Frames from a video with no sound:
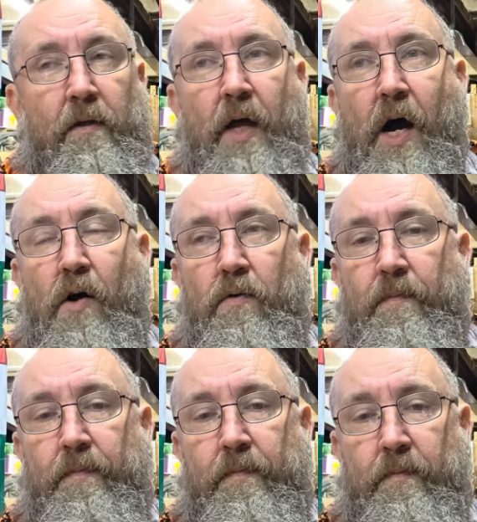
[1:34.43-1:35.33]
Now,
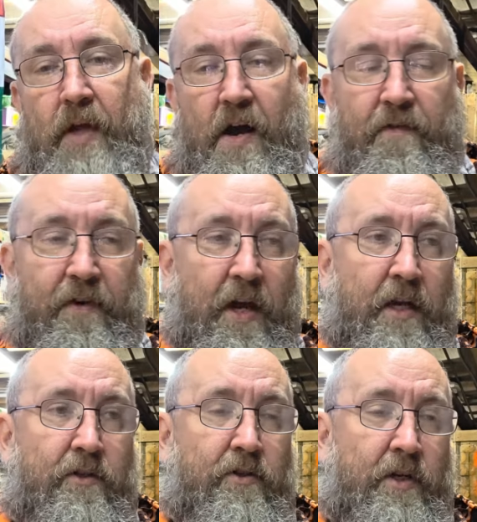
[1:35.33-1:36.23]

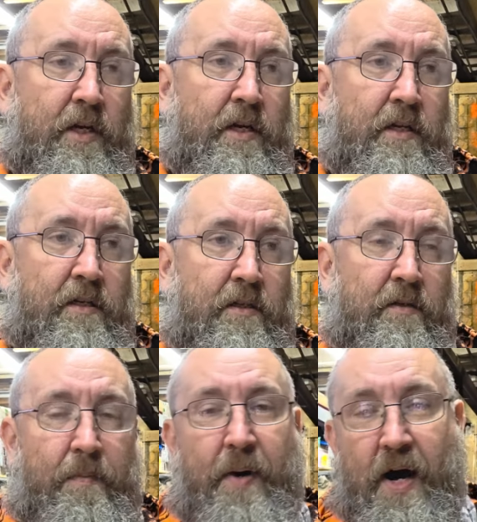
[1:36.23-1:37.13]
KnifeCatch is
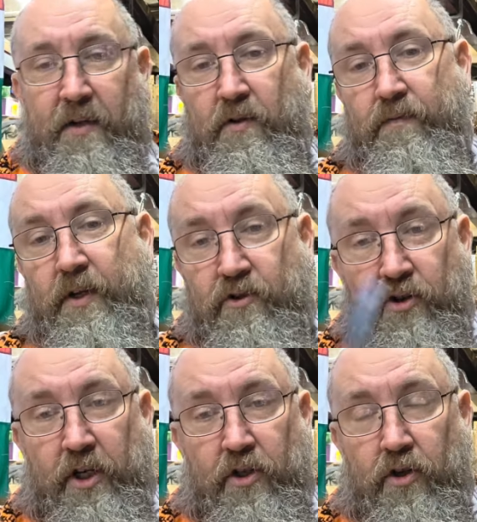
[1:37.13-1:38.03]
the part of the
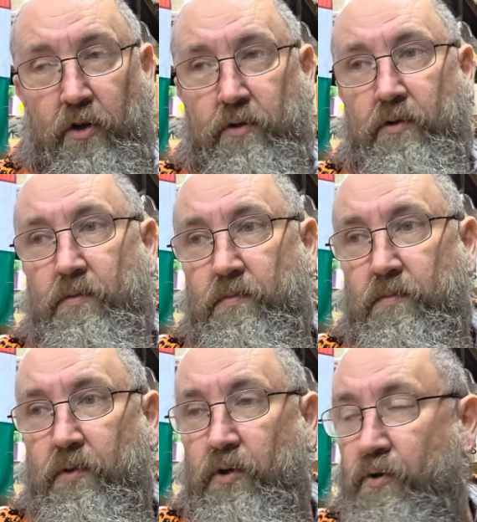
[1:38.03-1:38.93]
trick shot
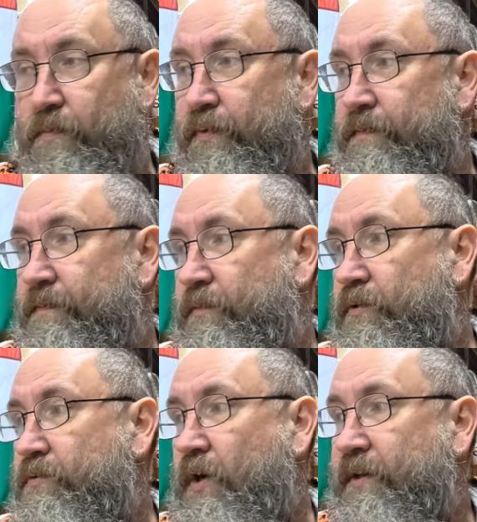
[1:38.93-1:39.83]
group
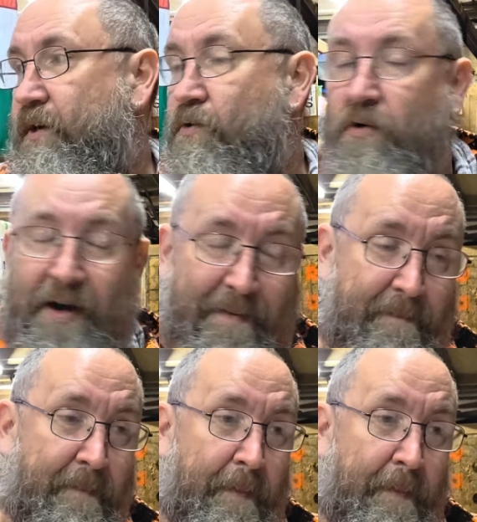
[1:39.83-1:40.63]
or category,